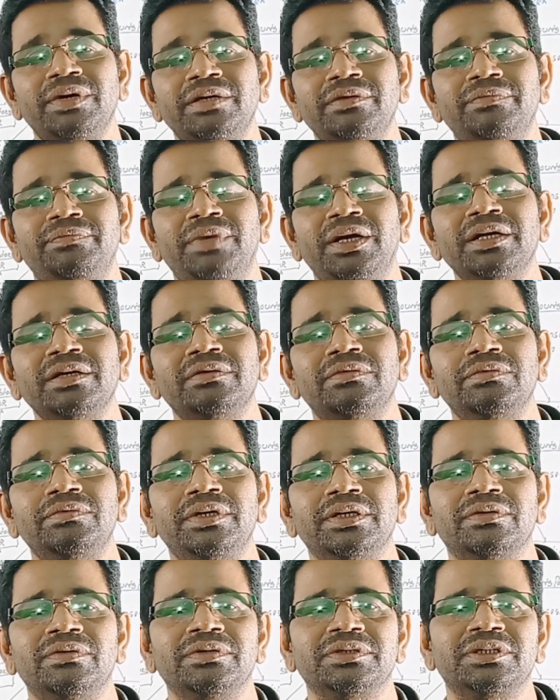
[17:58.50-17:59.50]
bank to a
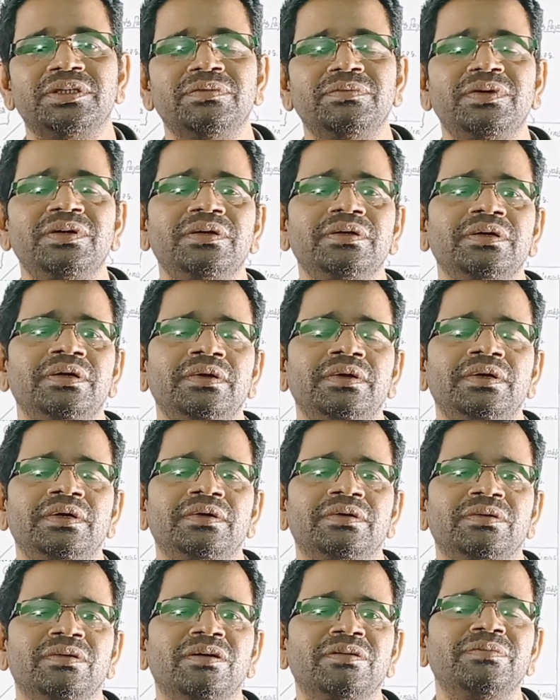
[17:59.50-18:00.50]
customer,
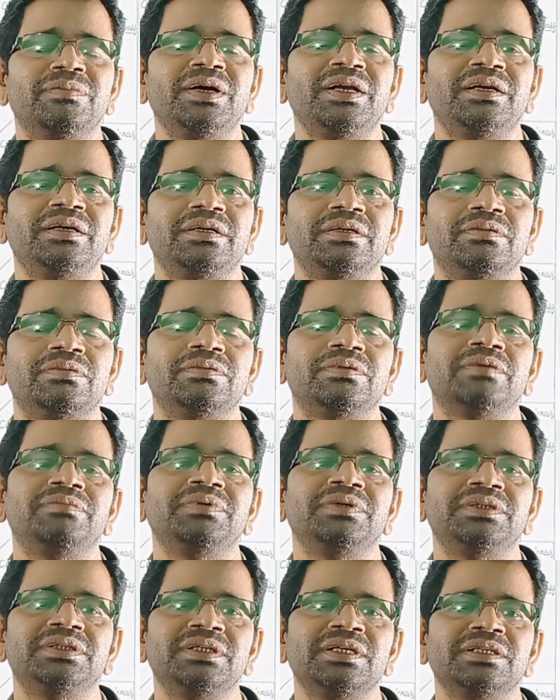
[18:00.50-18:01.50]
normally to the
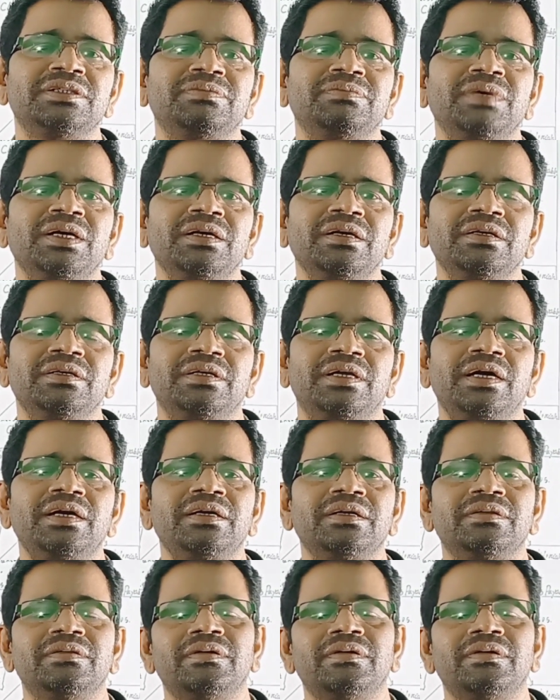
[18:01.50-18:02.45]
businessman, that the